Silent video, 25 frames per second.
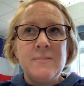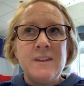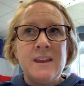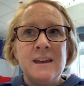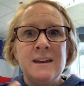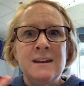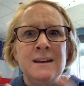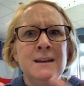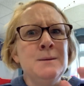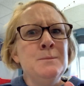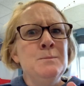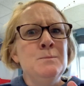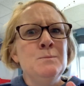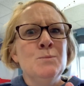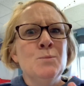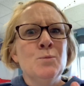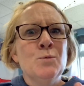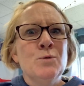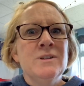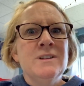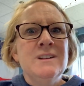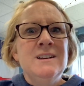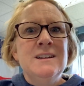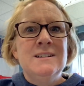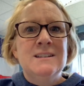and I'm
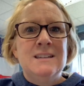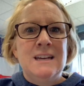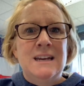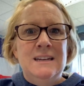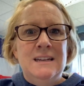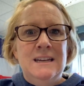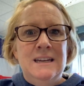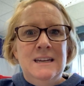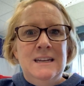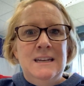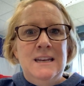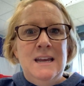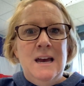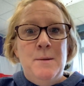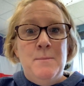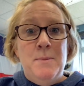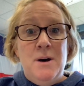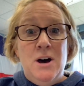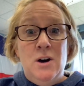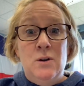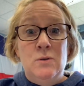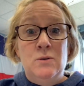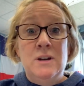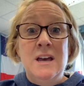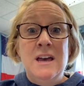really excited
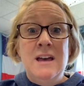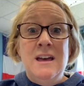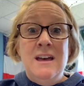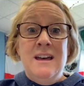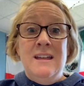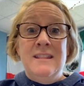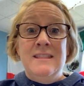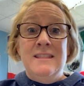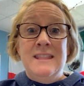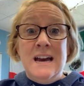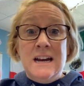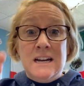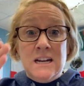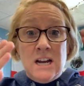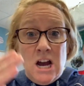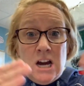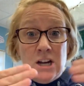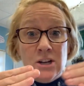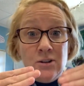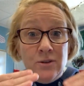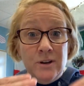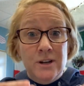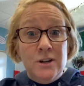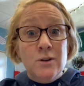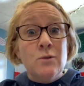about that
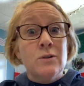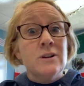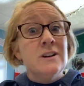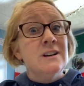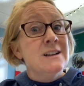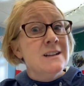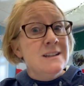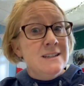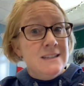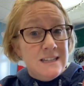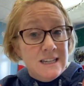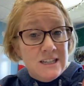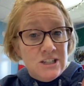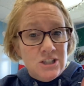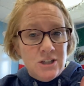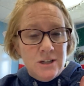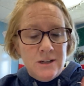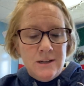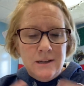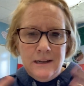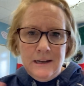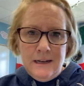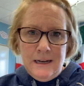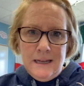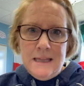concrete
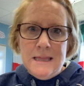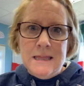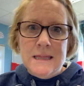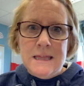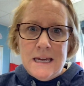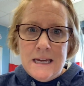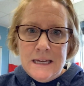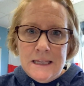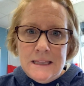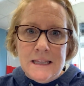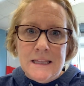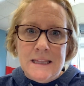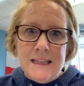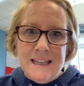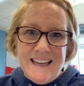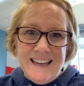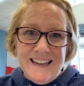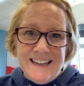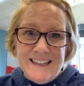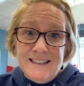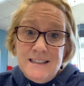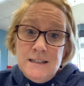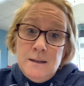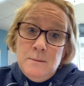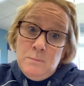organization, and I think that the
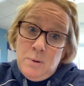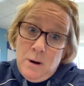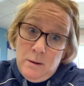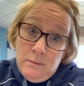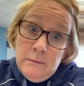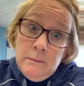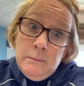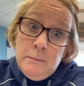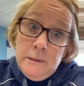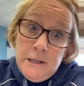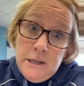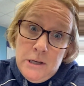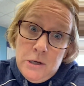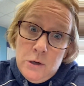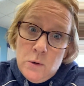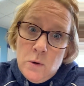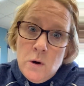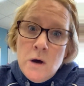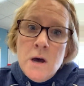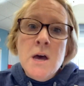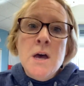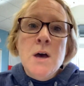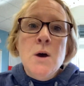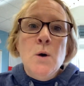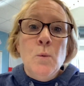kids, and probably you,
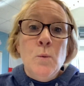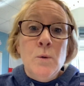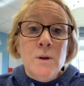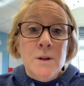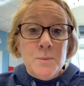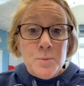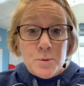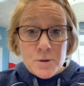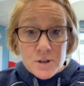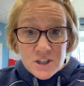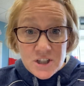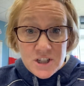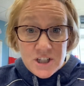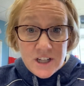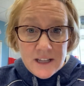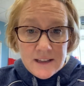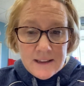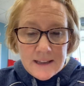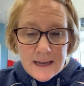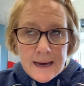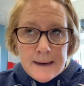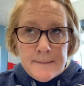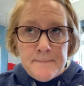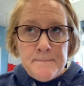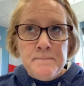will appreciate
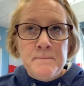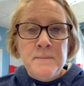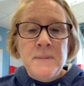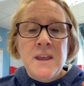that.